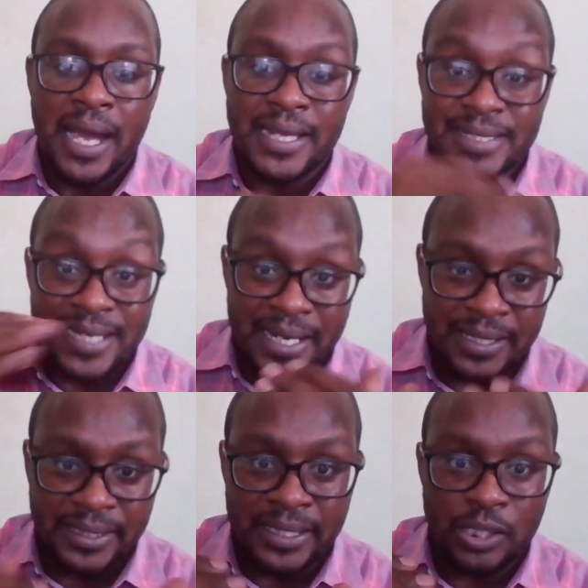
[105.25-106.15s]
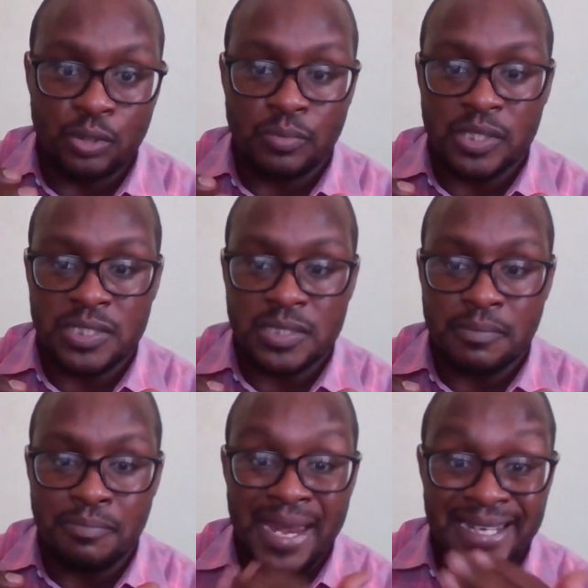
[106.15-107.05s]
and secondly, you
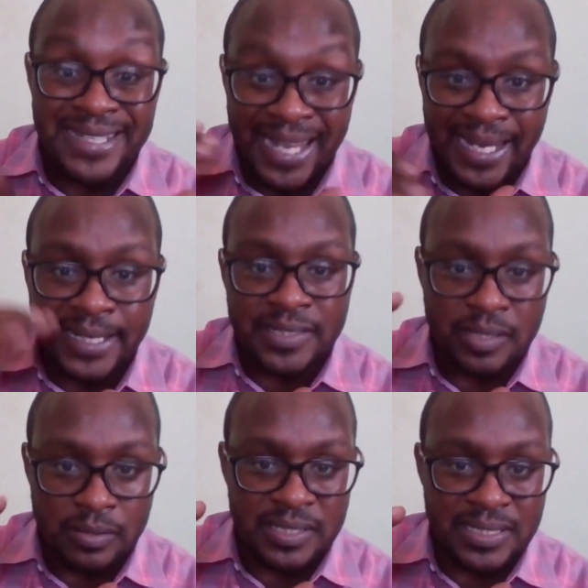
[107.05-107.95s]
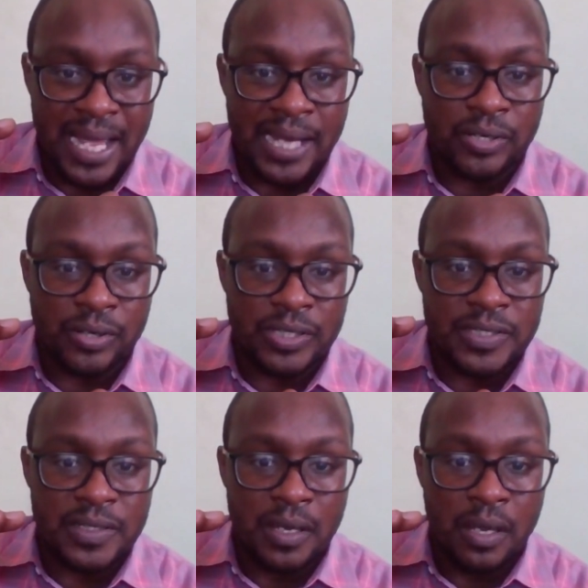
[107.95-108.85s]
must maintain certain
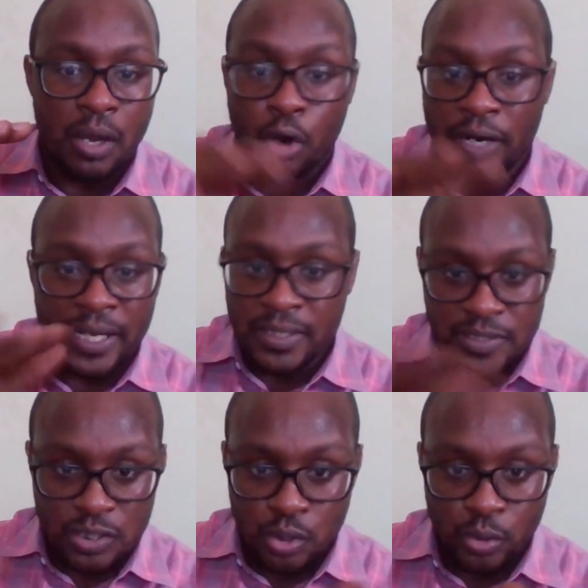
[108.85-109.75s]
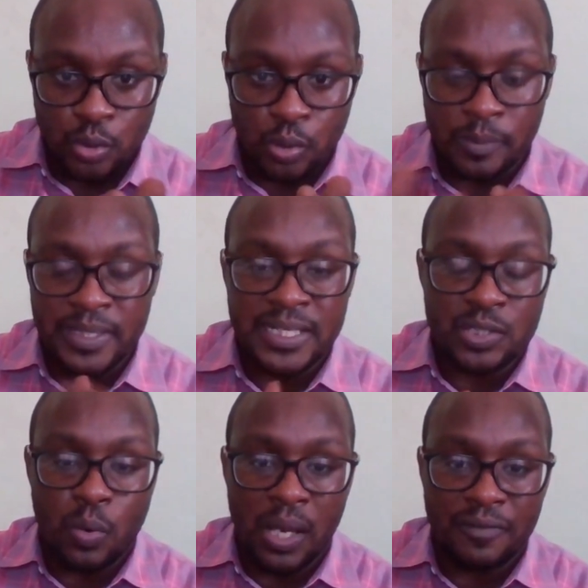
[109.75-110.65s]
standards, or else you will be
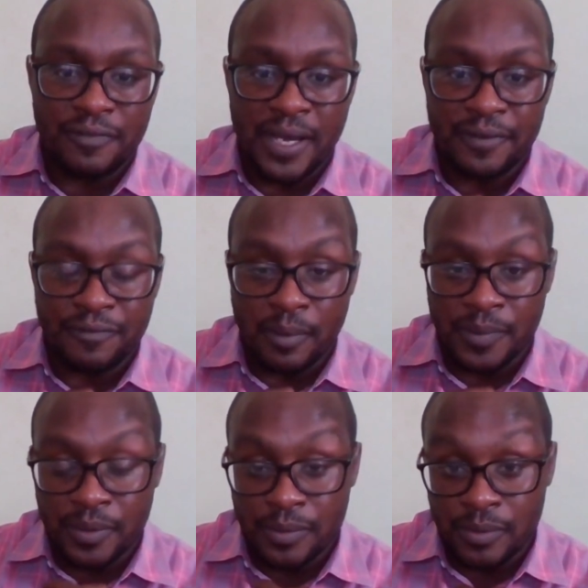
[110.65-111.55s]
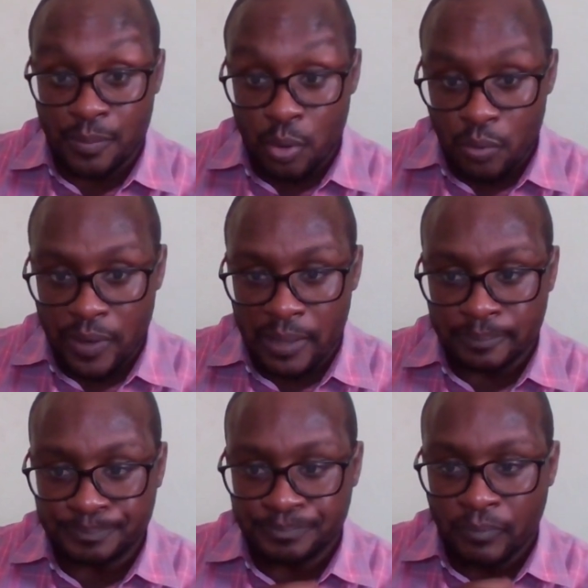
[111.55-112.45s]
disqualified from the
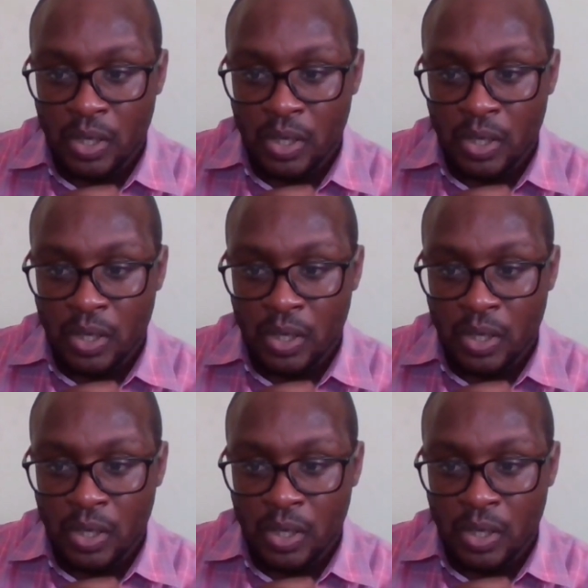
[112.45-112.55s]
program.